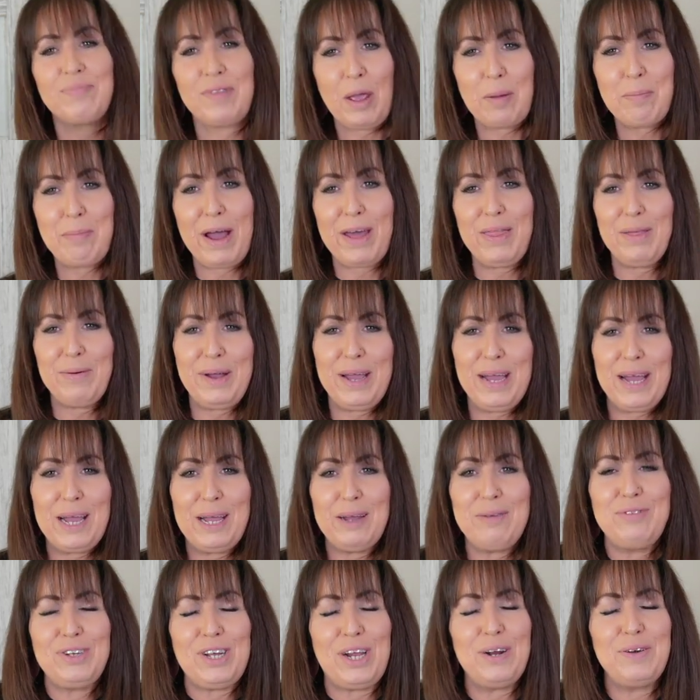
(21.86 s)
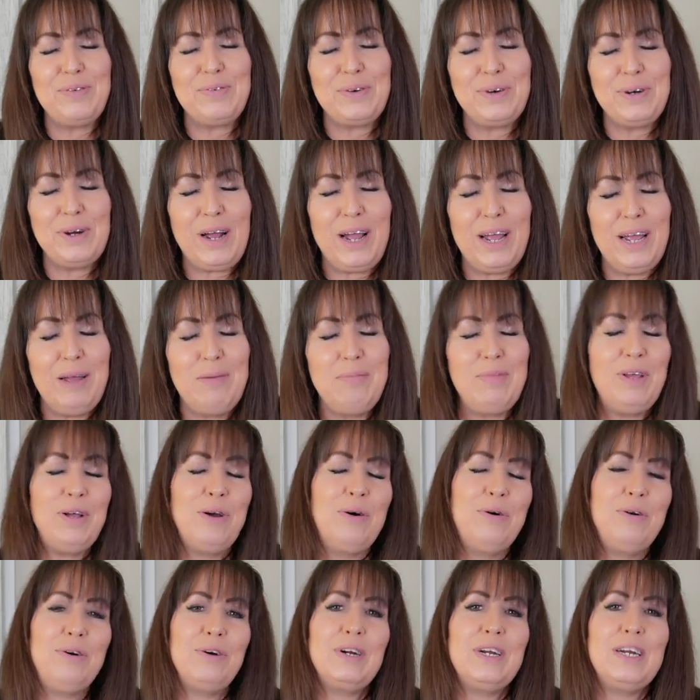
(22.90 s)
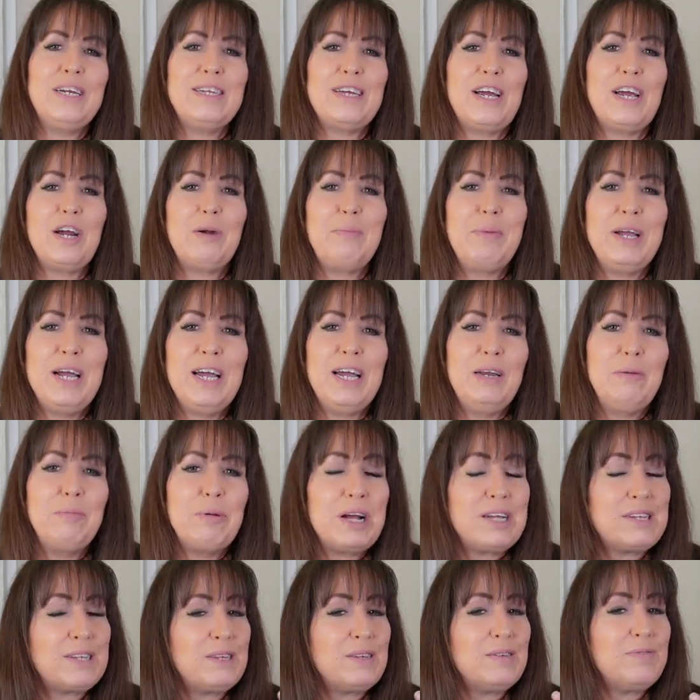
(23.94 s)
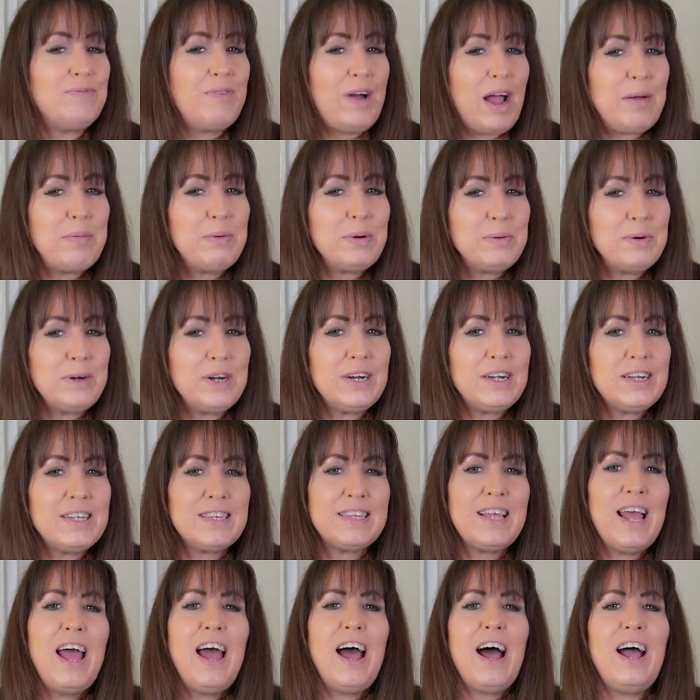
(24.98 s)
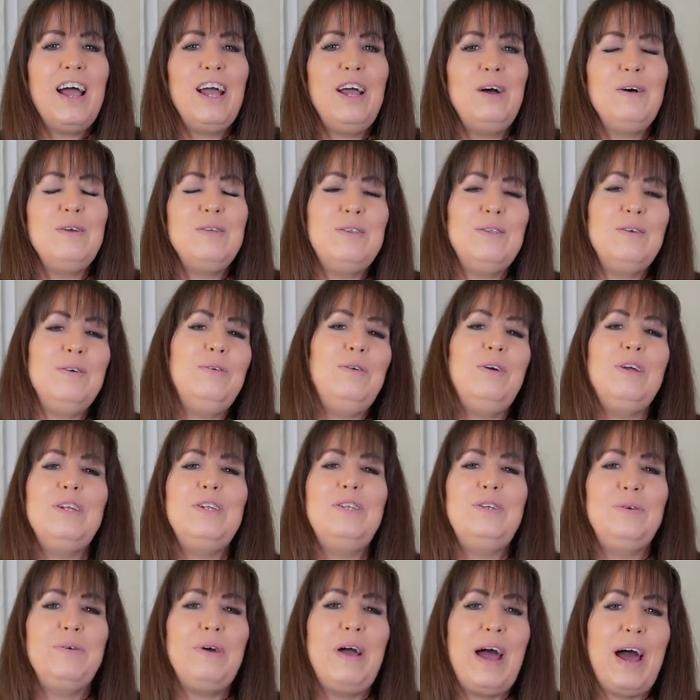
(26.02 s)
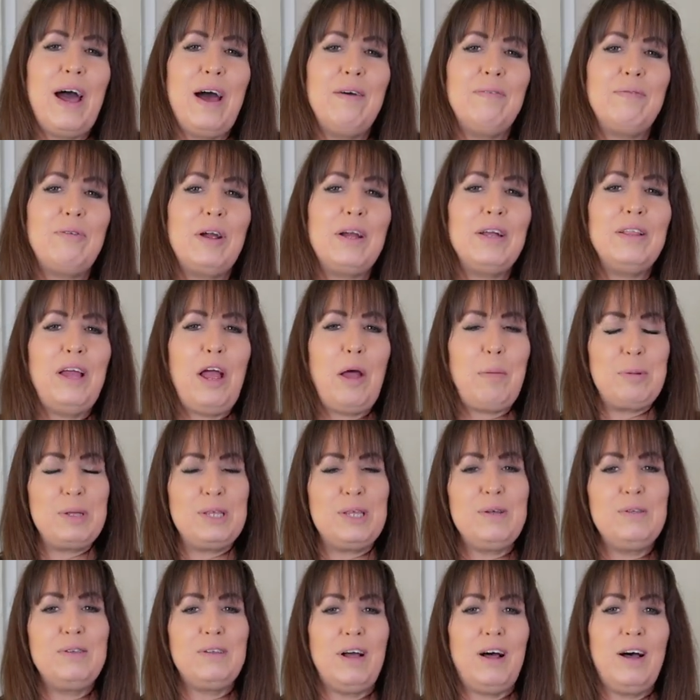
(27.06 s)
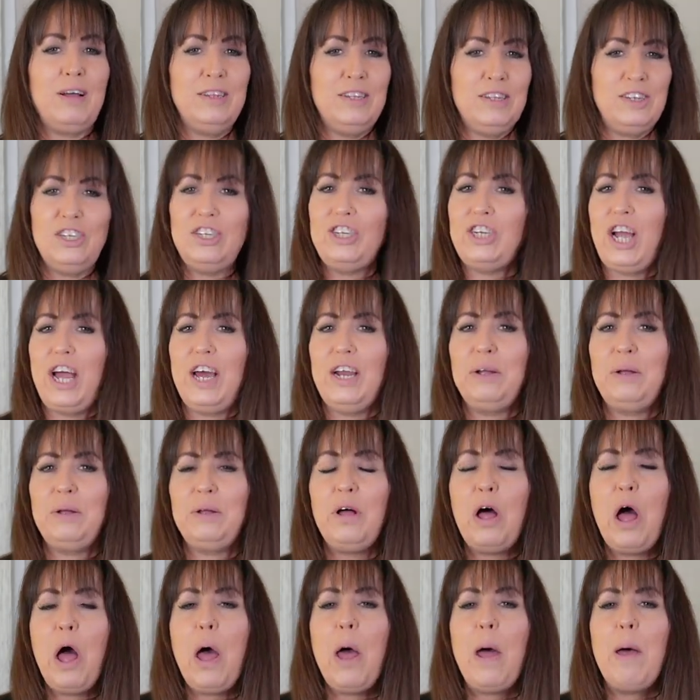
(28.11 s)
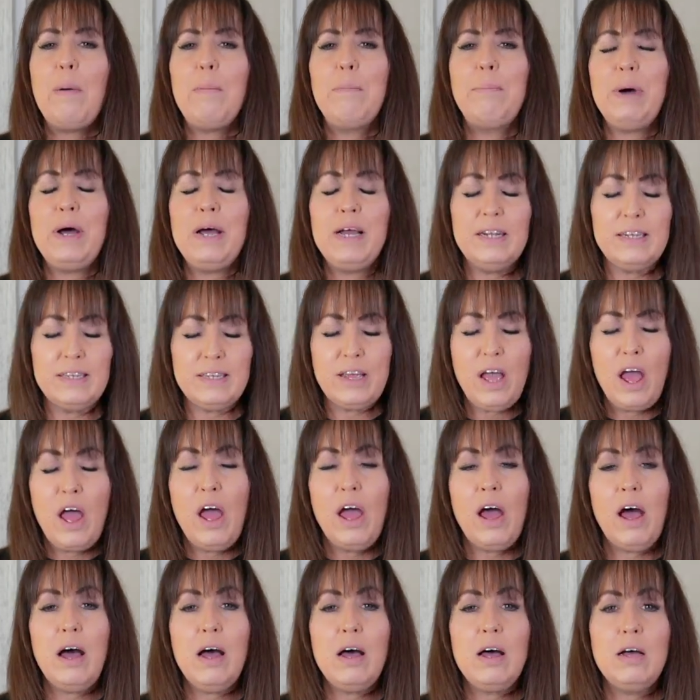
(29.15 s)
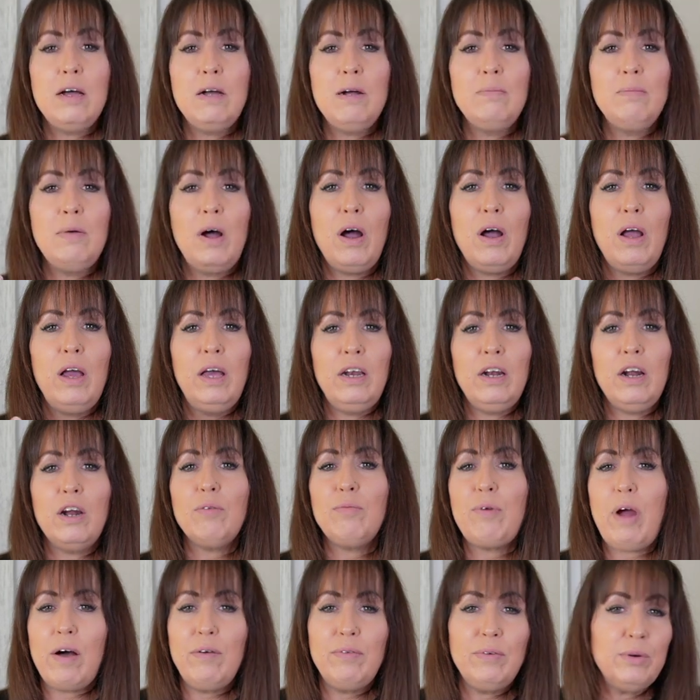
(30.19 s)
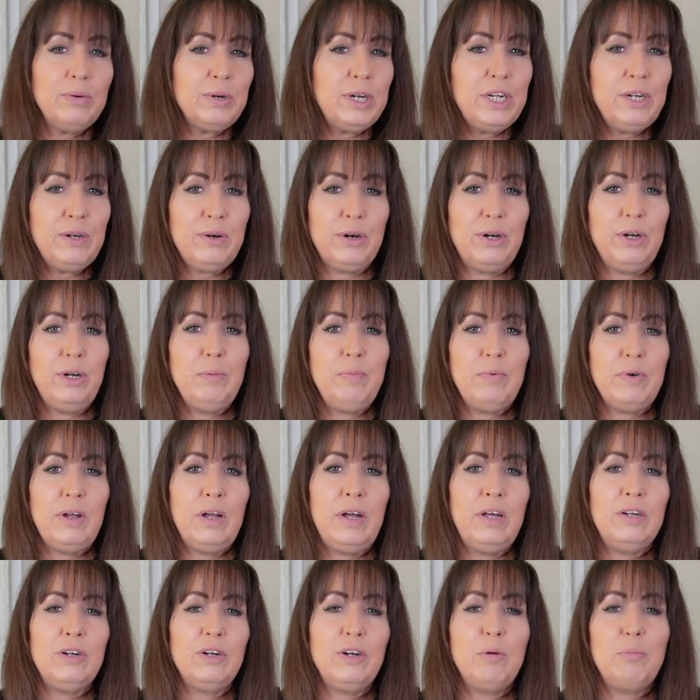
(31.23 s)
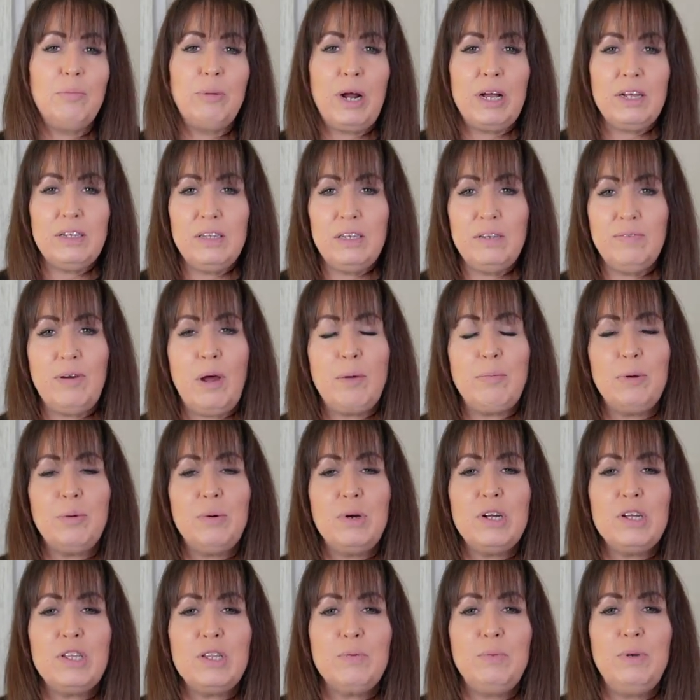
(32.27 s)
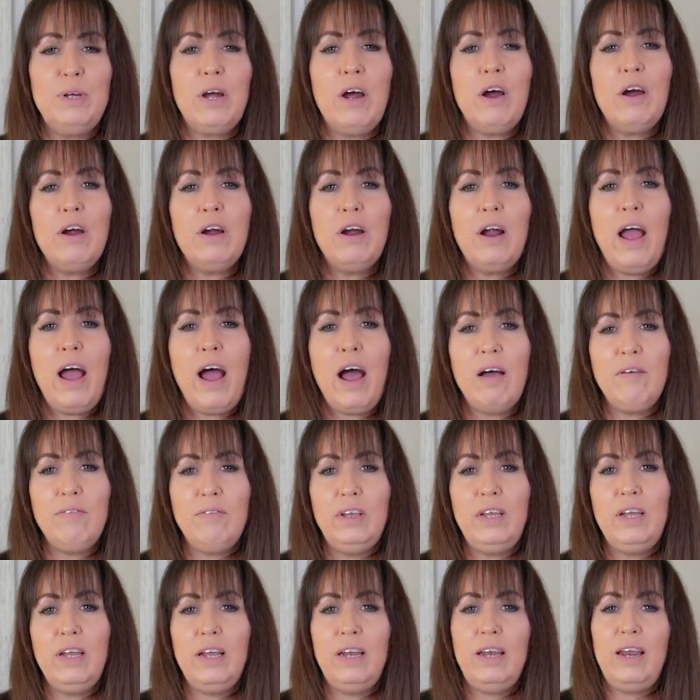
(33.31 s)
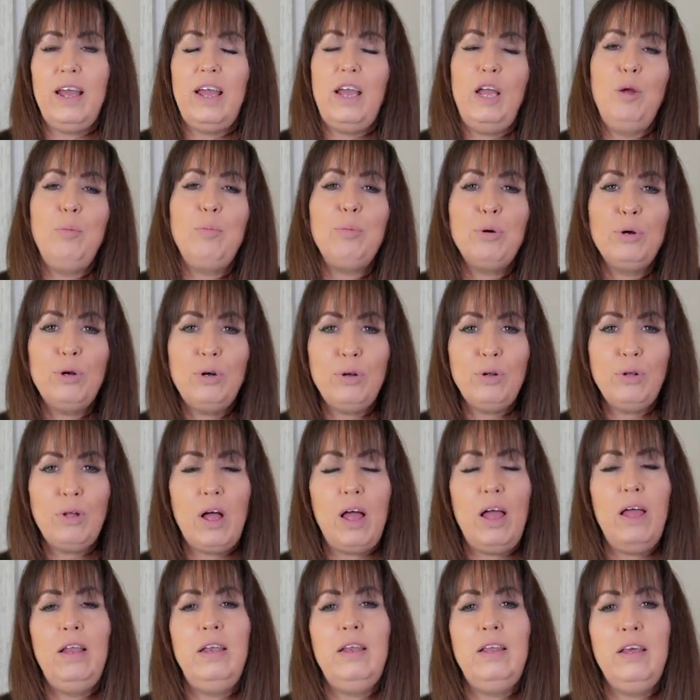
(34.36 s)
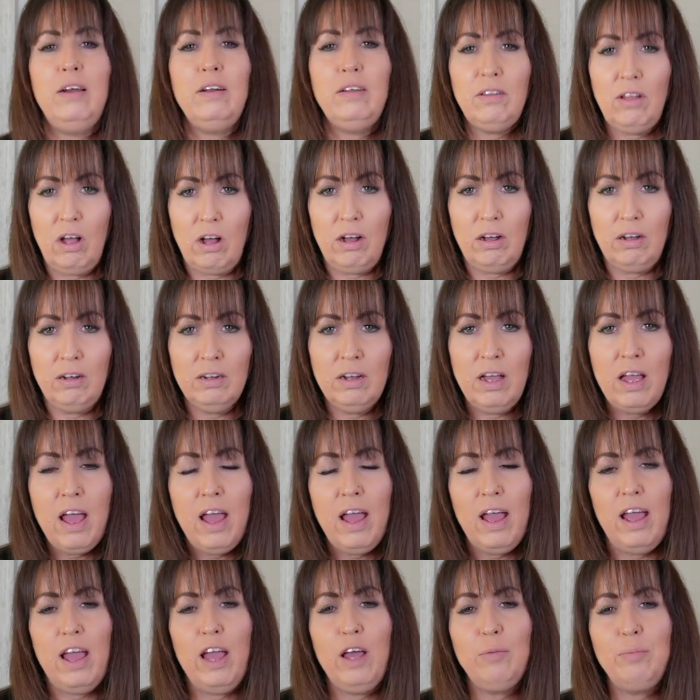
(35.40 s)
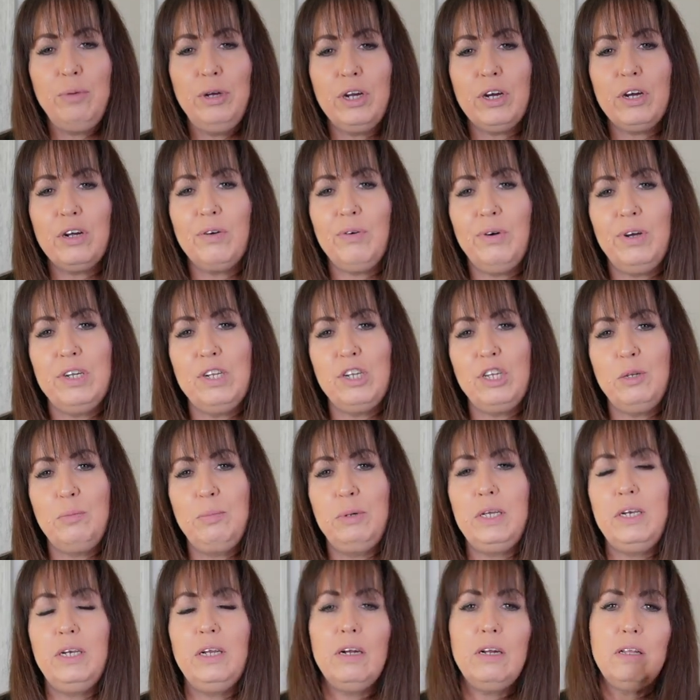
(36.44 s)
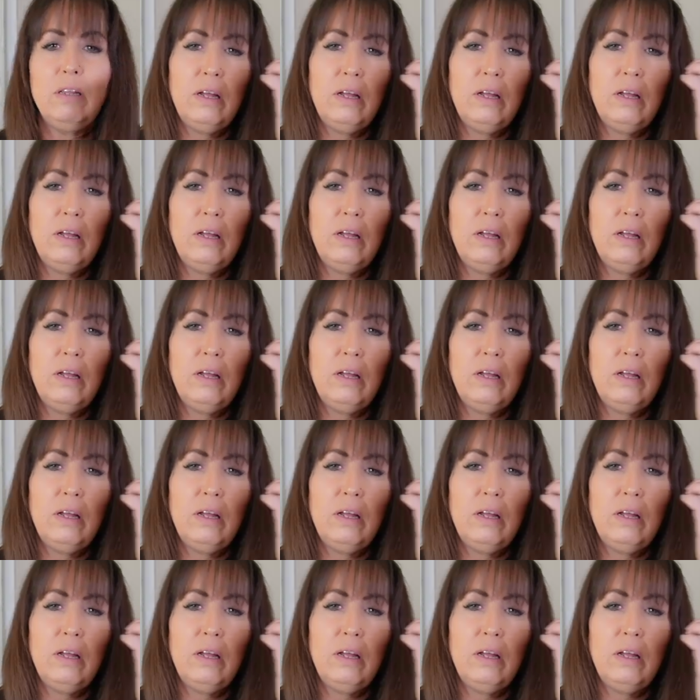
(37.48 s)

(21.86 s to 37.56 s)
by the way, I am Jennifer. I am the owner and dyer behind Brazos Fiber Works. I also do have regular episodes on this channel, but in our Ravelry group under Brazos Fiber Works, we are having an April knit along, and we are going to be